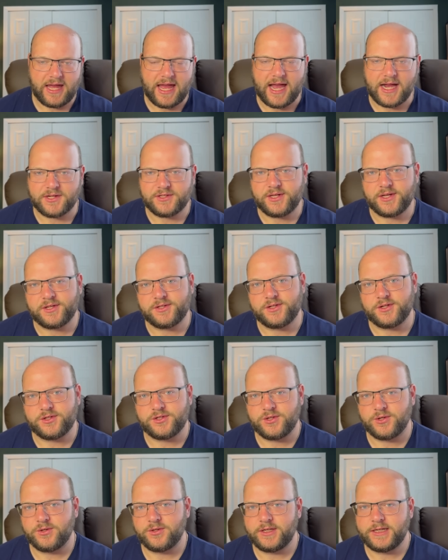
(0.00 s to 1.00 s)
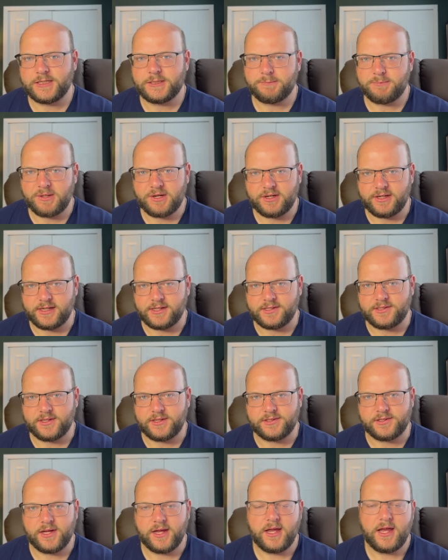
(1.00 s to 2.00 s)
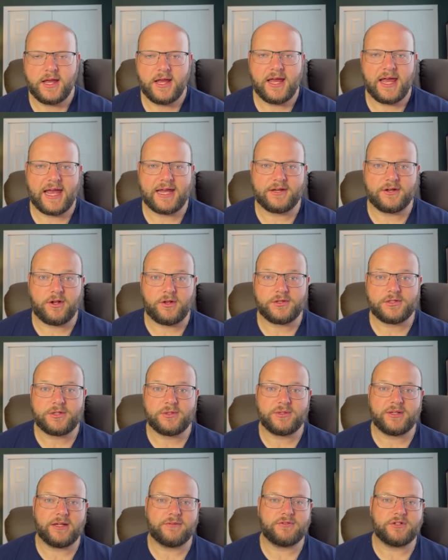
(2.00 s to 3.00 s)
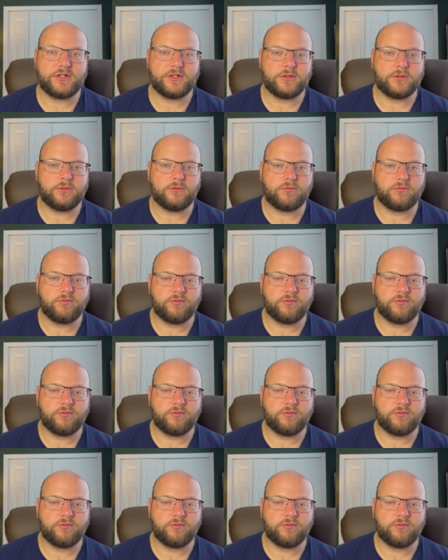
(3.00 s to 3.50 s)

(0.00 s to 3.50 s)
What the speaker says: access to certain experiences, and it also gives you